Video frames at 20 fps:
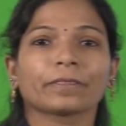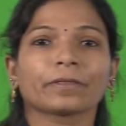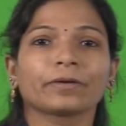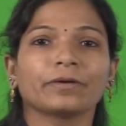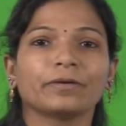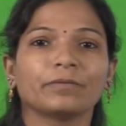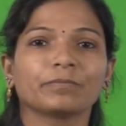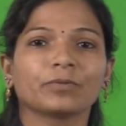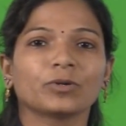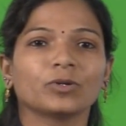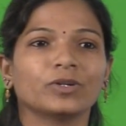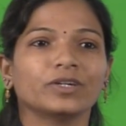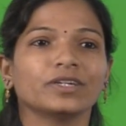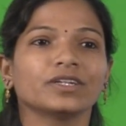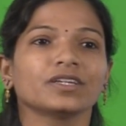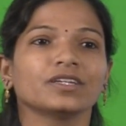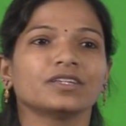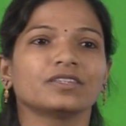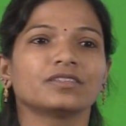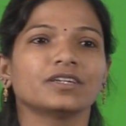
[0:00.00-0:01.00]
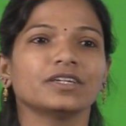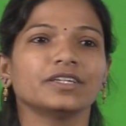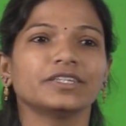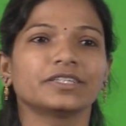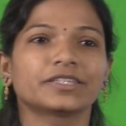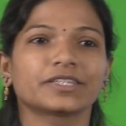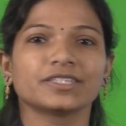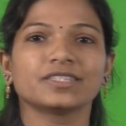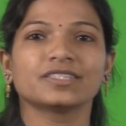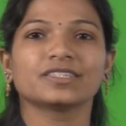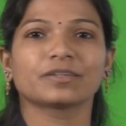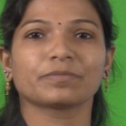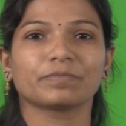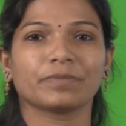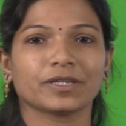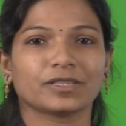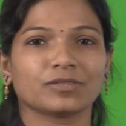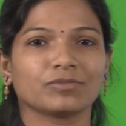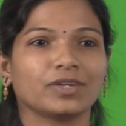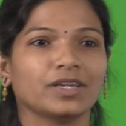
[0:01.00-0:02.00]
component in the intrinsic
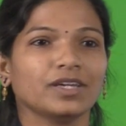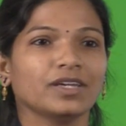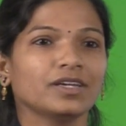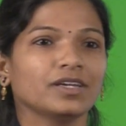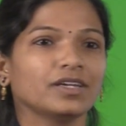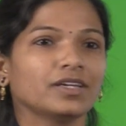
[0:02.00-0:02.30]
pathway.